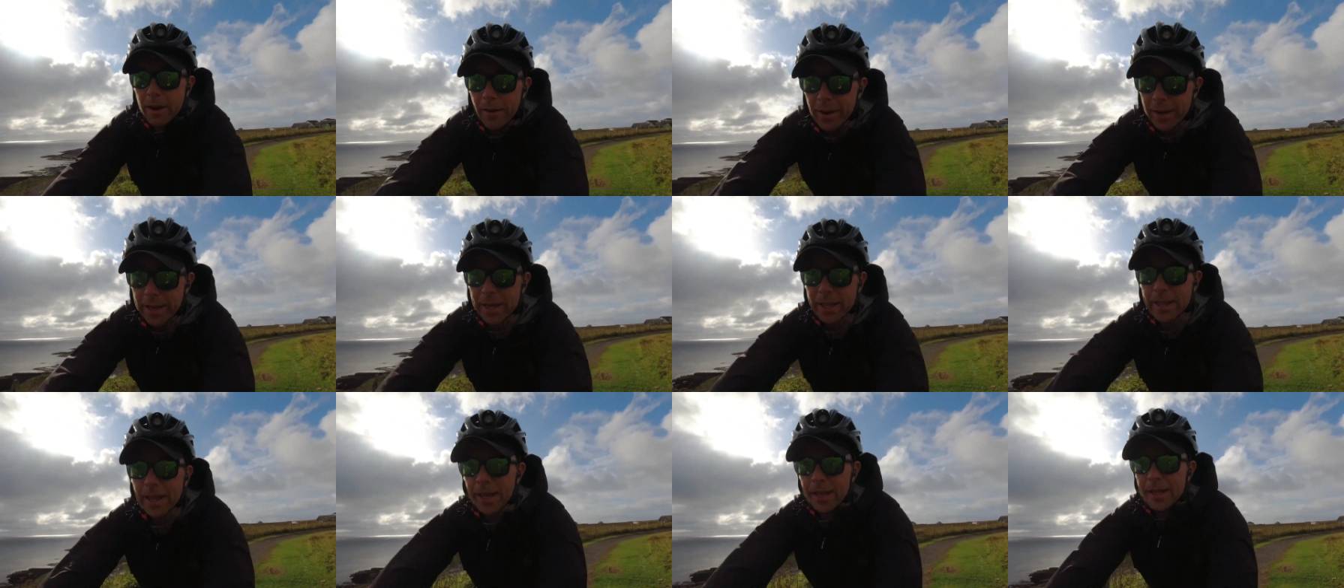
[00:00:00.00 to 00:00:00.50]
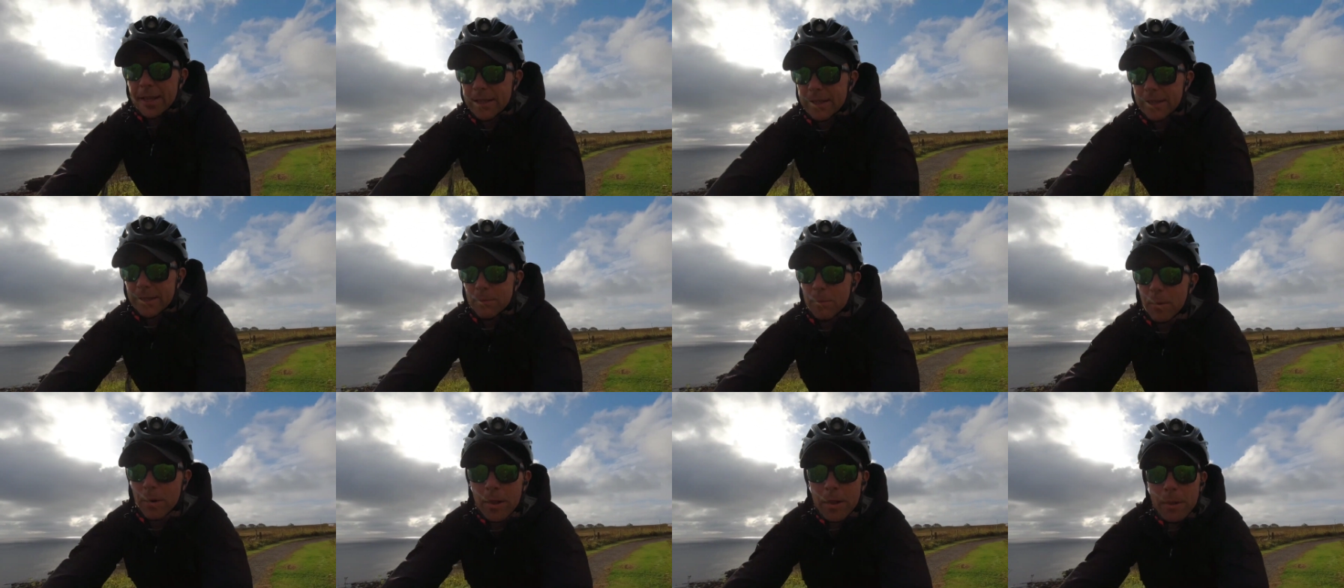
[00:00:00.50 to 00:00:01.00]
They reckon that this
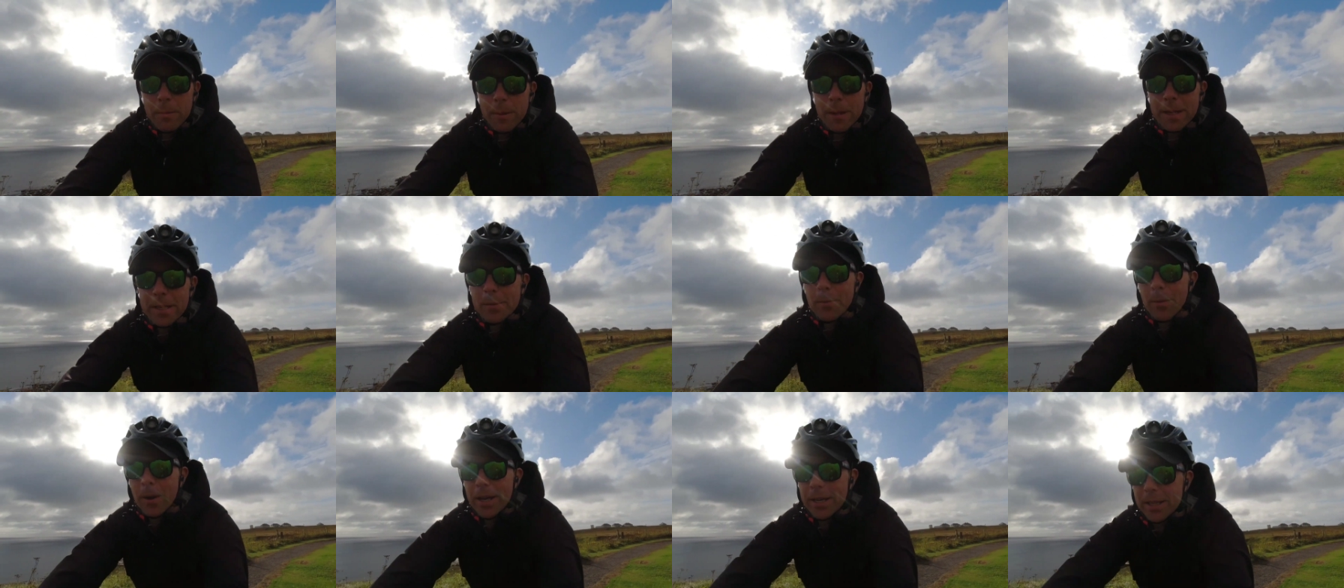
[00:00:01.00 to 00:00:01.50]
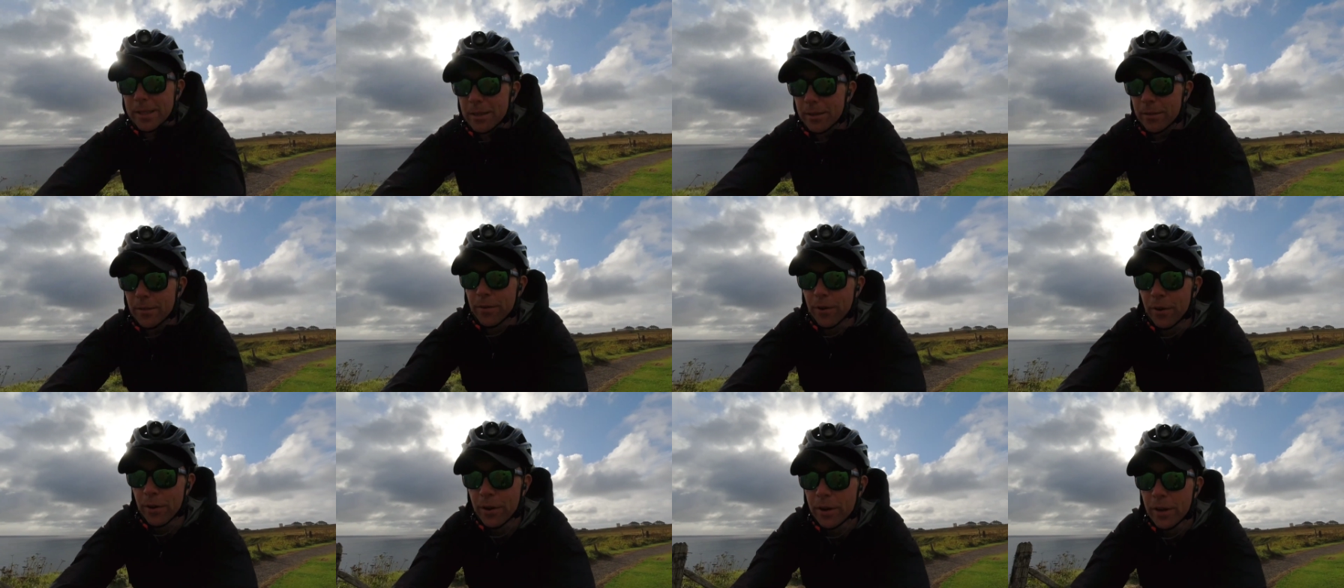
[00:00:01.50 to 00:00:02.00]
is one of the best ways
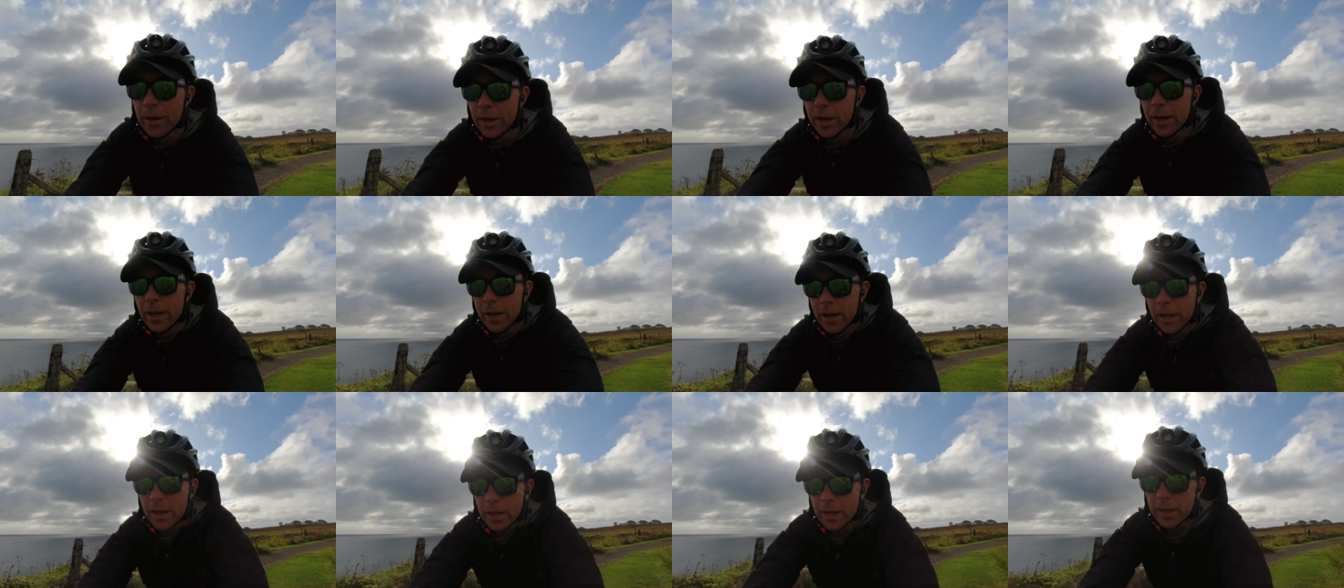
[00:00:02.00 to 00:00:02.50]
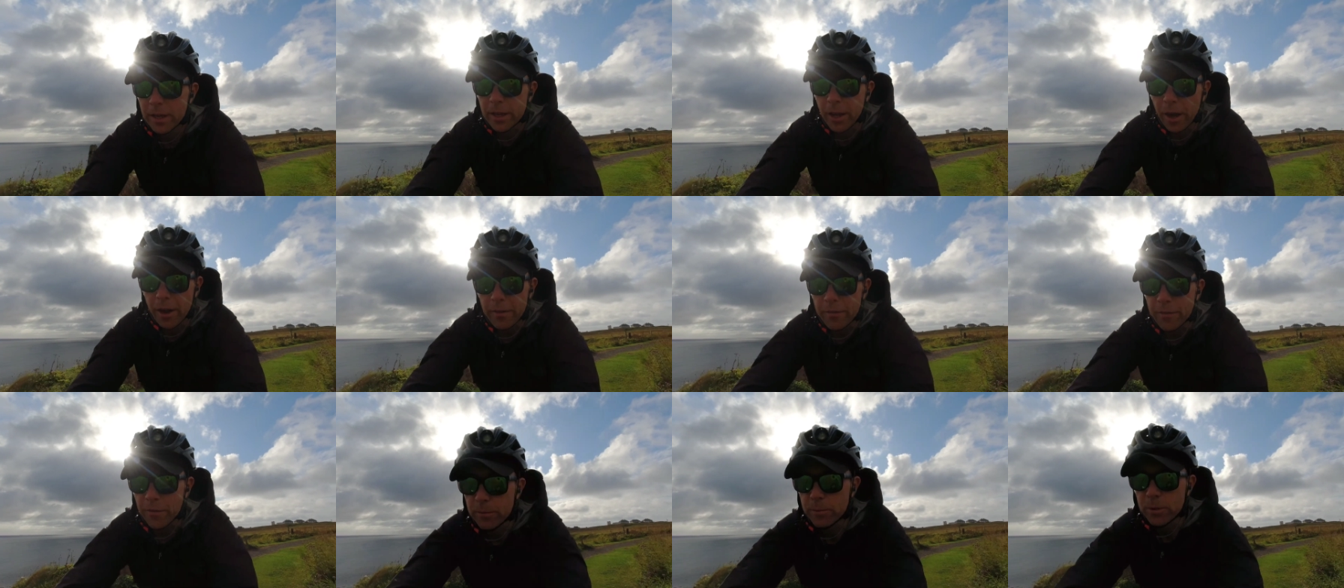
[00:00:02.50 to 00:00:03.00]
of
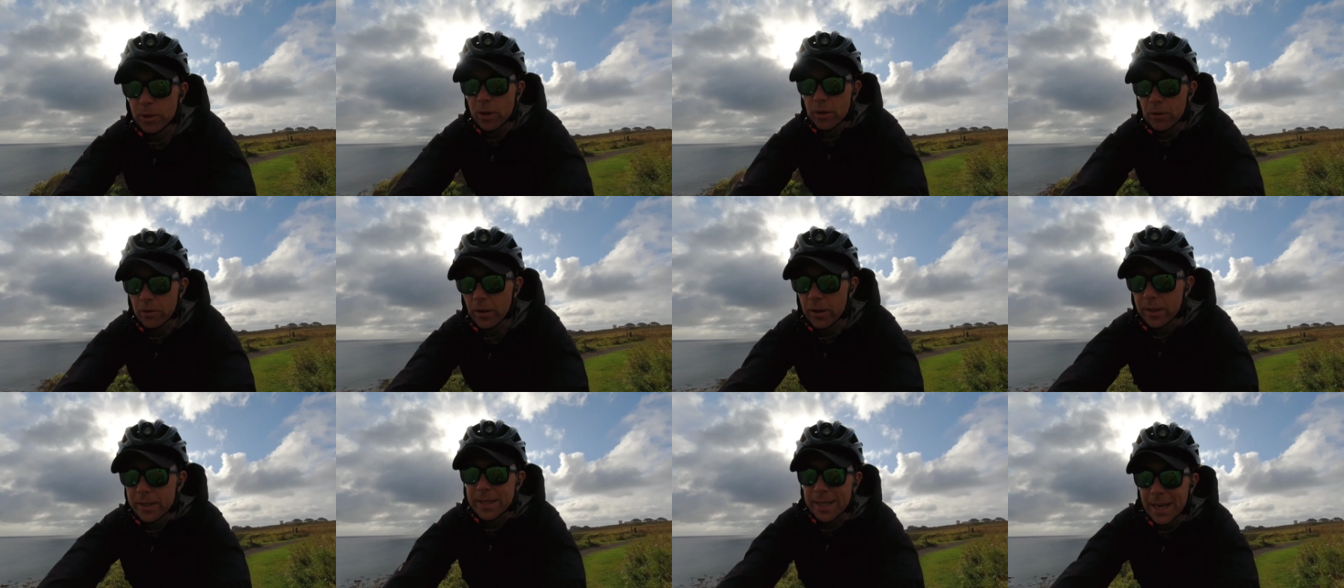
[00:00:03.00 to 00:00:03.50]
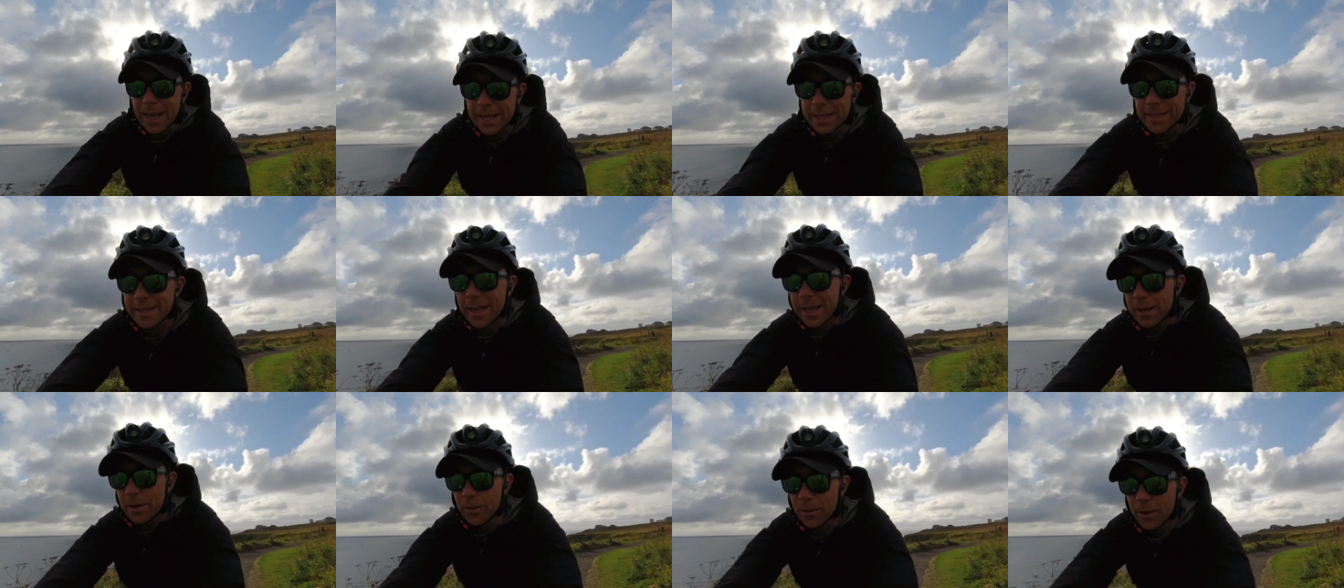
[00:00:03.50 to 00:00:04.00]
going from John O'Groats to
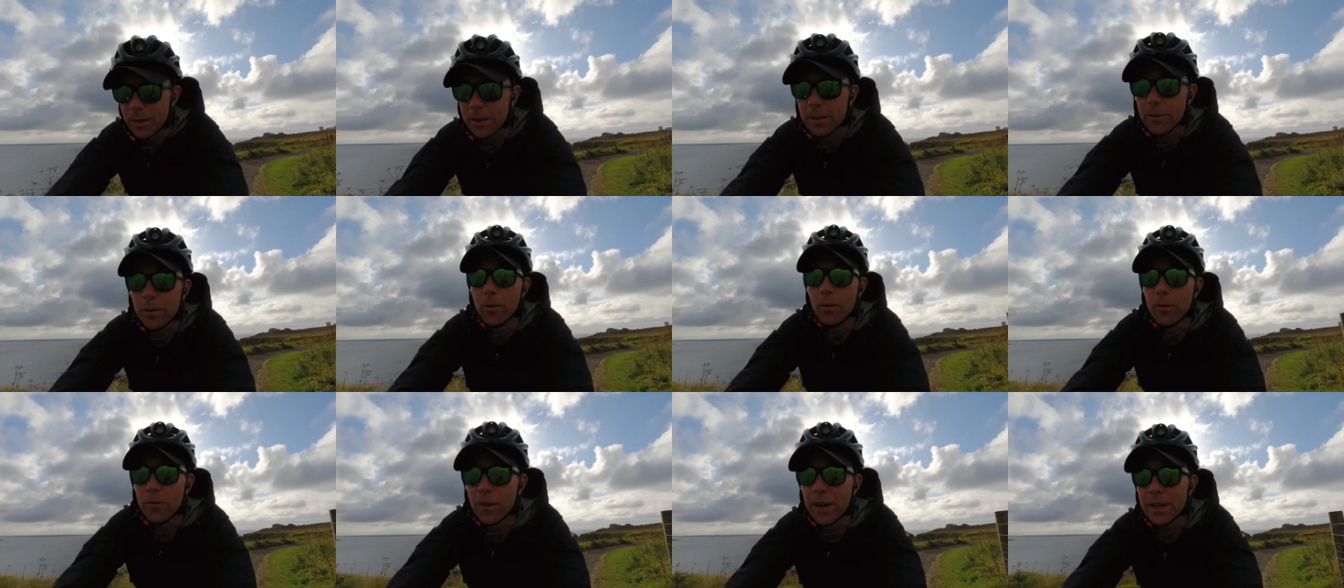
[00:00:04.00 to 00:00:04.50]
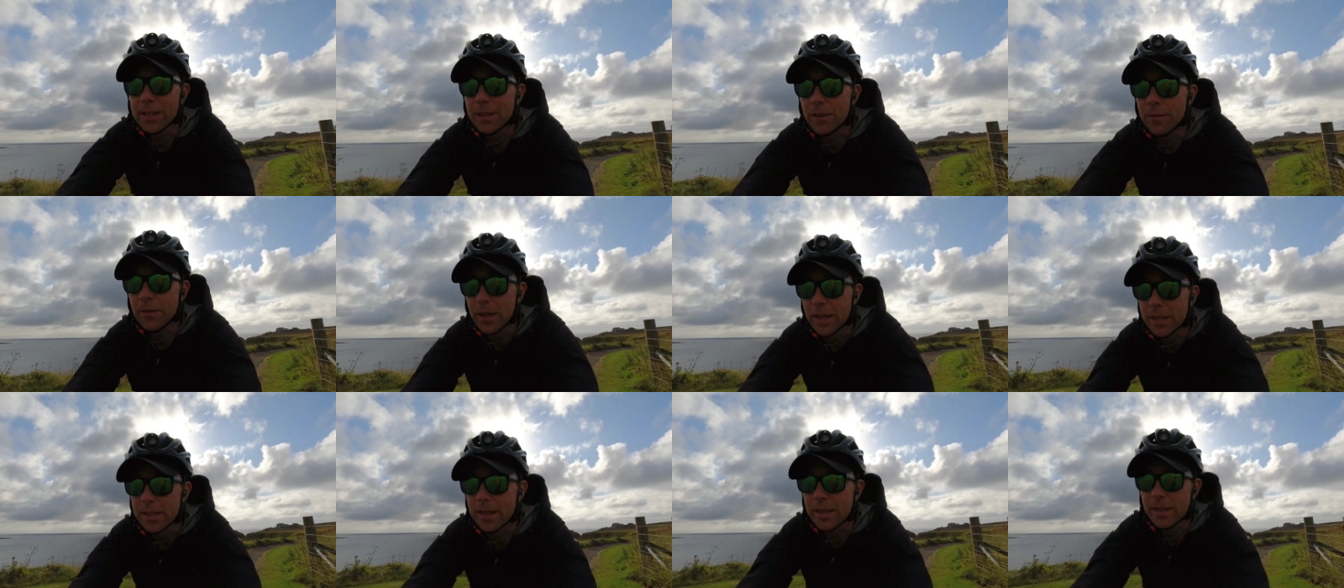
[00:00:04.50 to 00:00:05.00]
Land's End or, or, vice
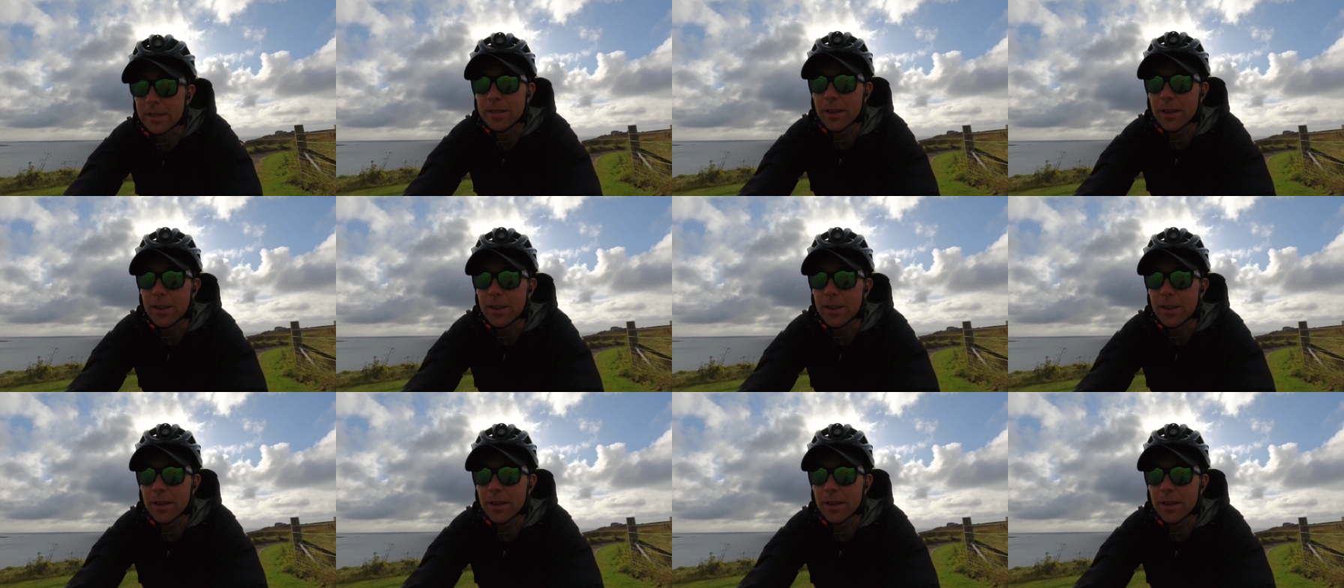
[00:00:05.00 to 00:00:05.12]
versa.